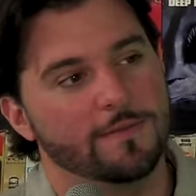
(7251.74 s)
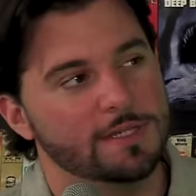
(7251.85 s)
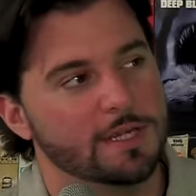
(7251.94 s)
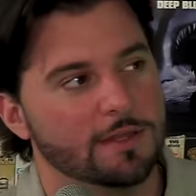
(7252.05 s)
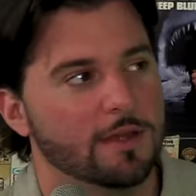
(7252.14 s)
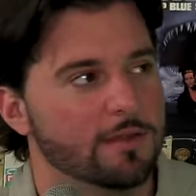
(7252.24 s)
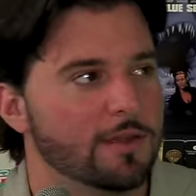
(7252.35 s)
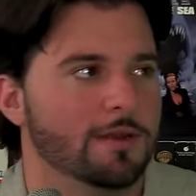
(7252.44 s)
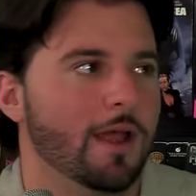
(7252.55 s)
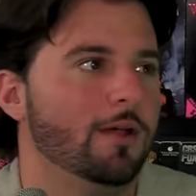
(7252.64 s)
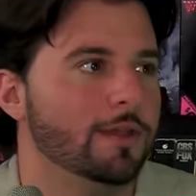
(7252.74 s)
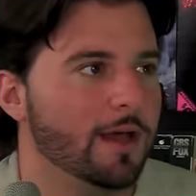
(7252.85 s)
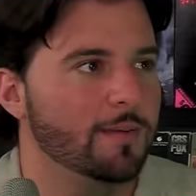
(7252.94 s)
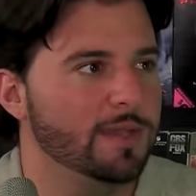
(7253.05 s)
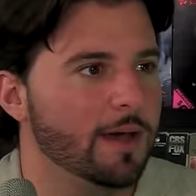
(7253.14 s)
If he's in there, then hell
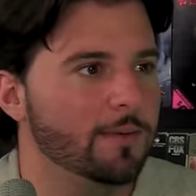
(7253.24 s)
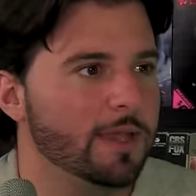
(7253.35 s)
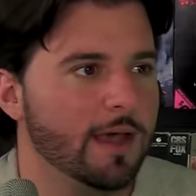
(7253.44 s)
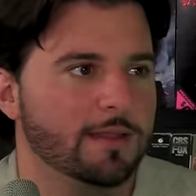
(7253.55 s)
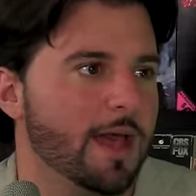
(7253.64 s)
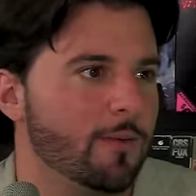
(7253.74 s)
yeah, I'm down with that.